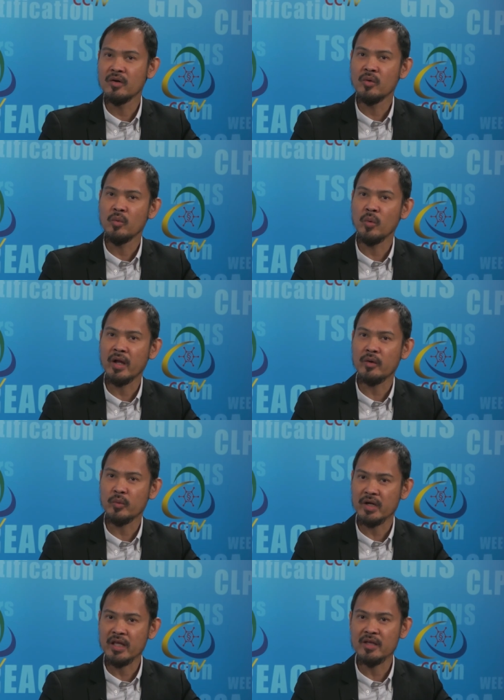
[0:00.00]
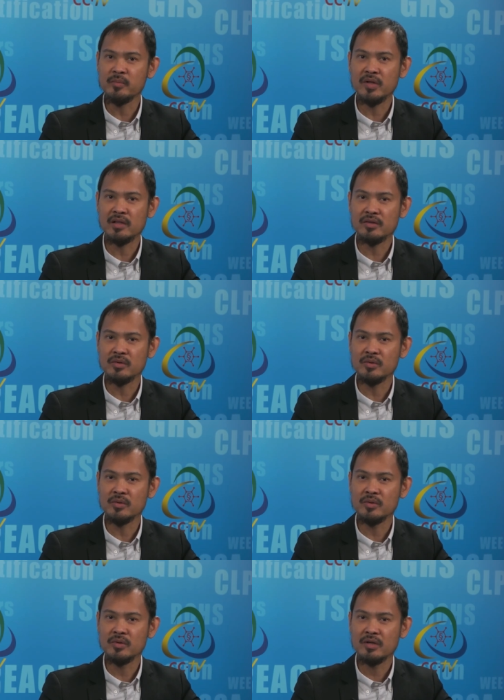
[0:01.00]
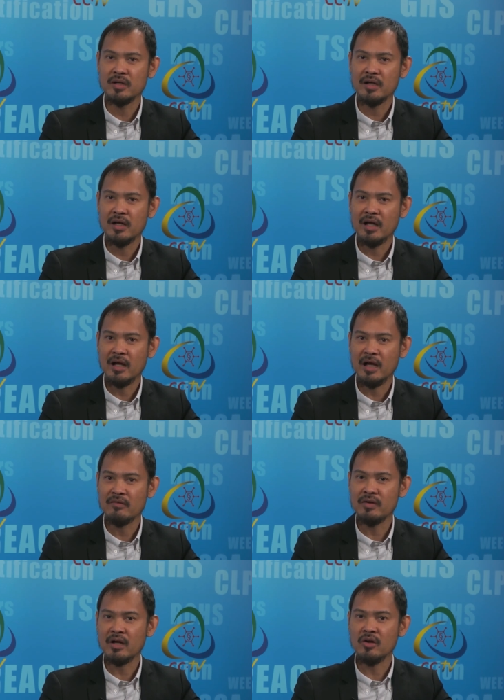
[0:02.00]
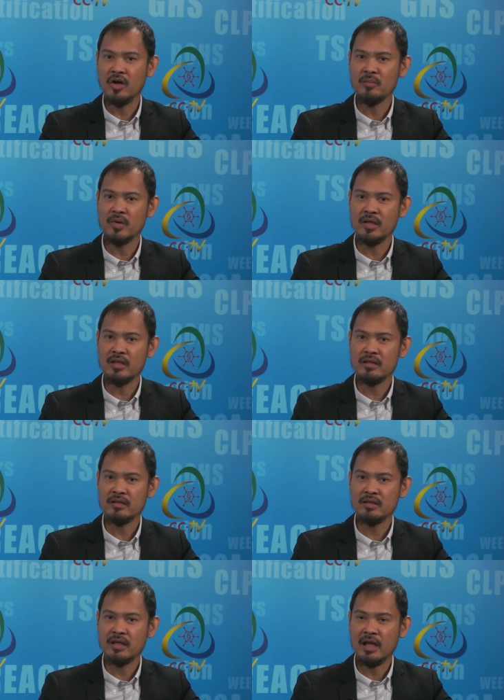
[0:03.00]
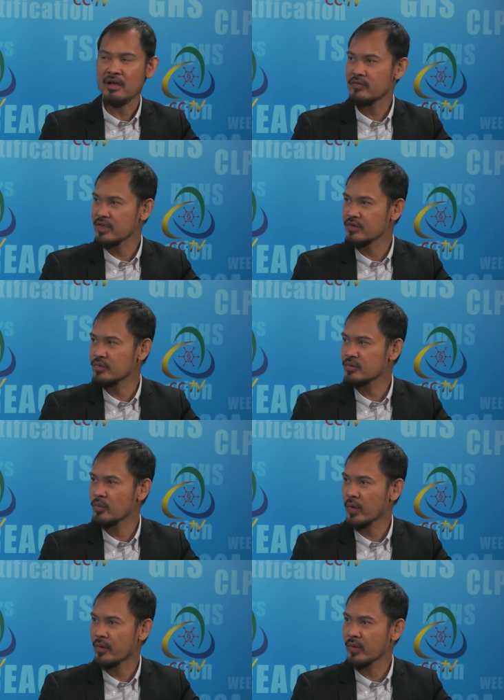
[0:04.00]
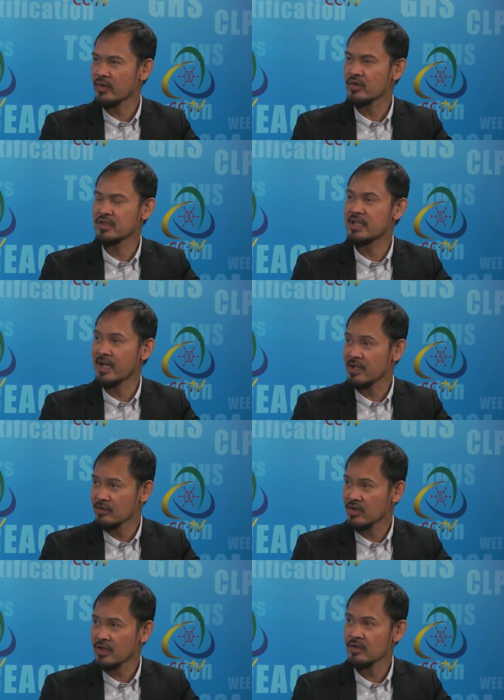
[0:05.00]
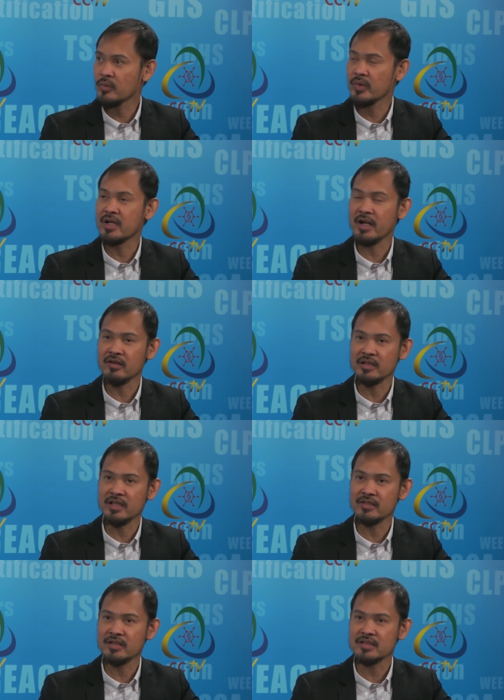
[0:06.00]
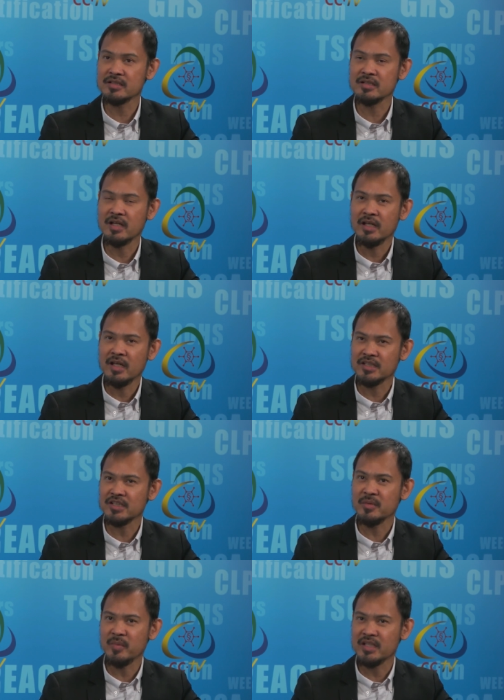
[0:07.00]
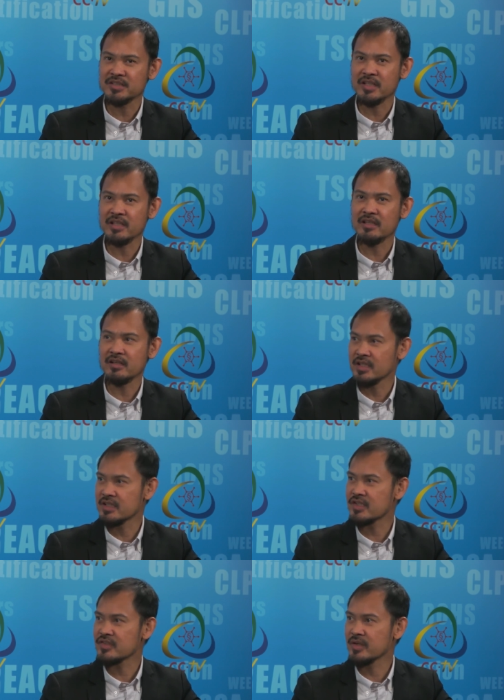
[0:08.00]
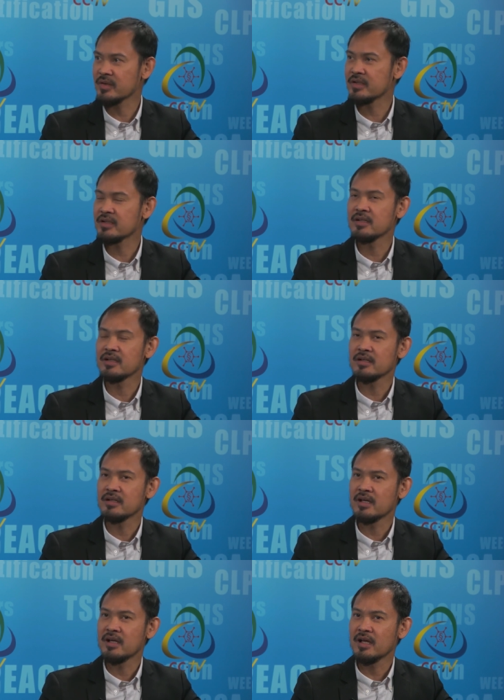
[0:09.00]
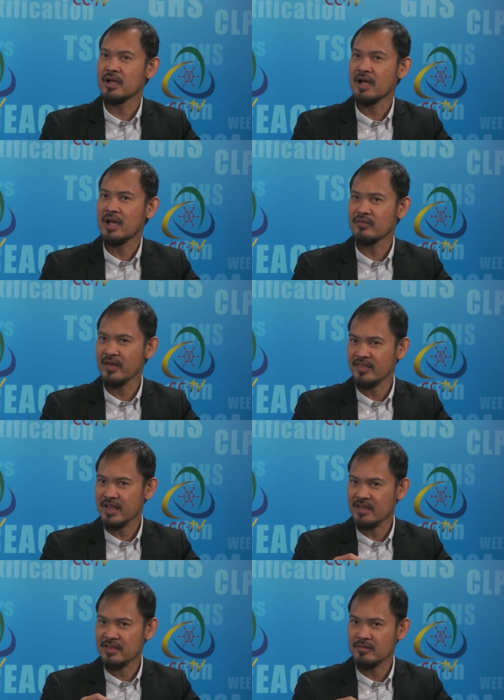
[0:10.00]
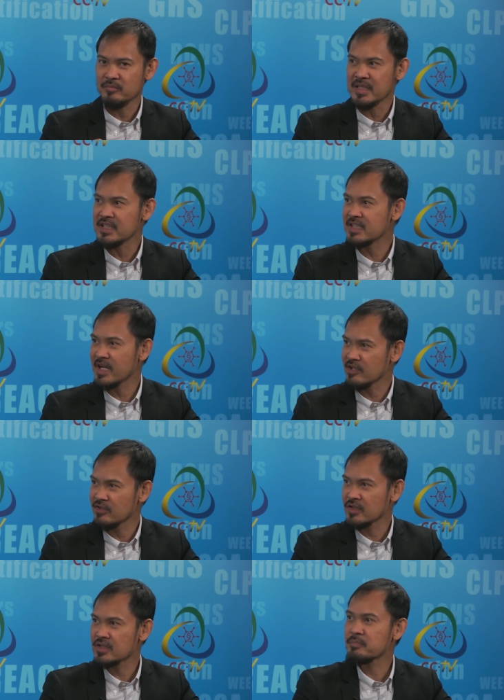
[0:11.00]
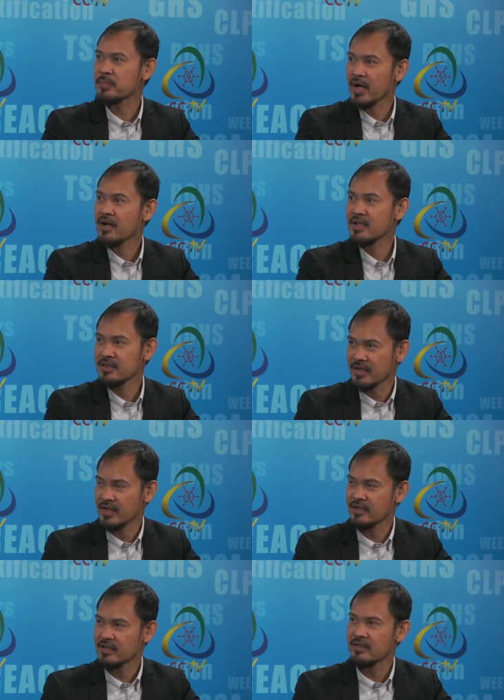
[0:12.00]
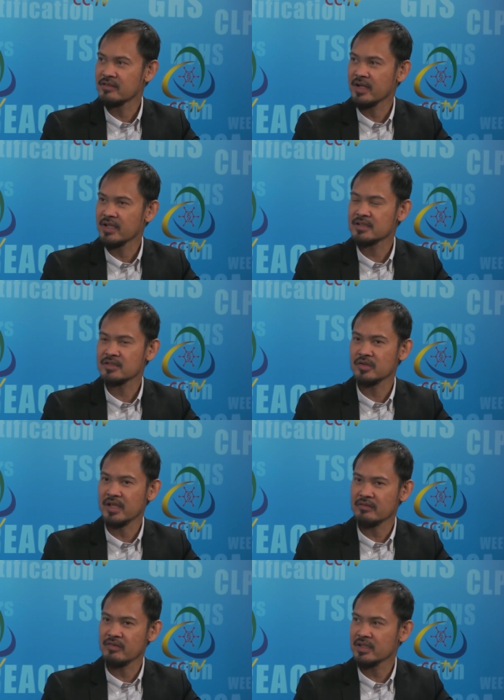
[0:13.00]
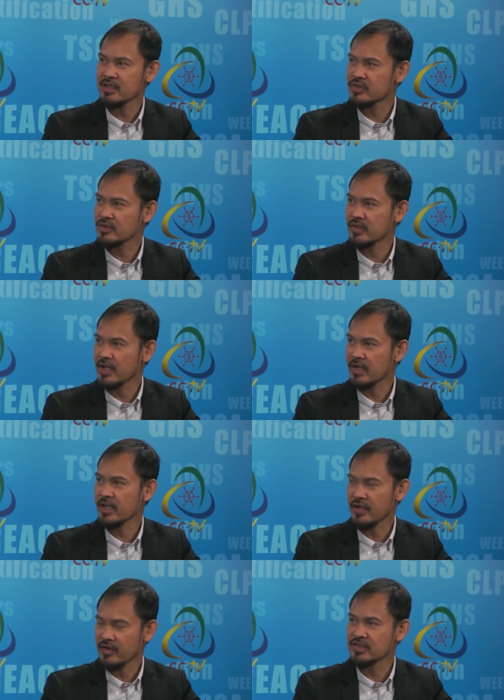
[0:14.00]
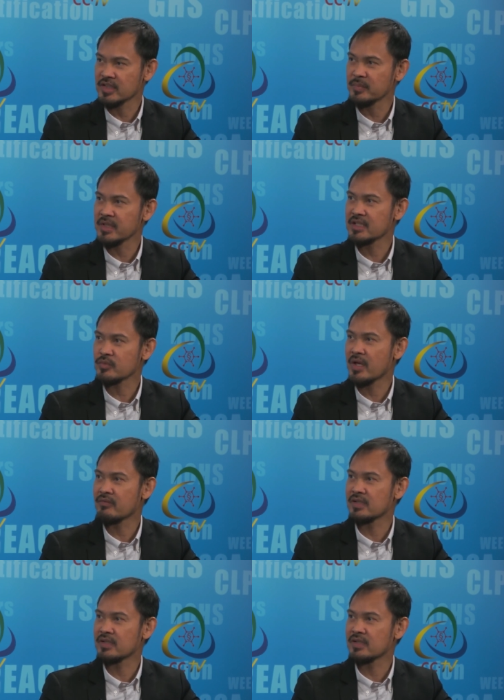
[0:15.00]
where we're able to have a common avenue where we could dialogue with the regulators. And just imagine industry having that mini dialogues per country, right? So the advantage of the A R C P is we have a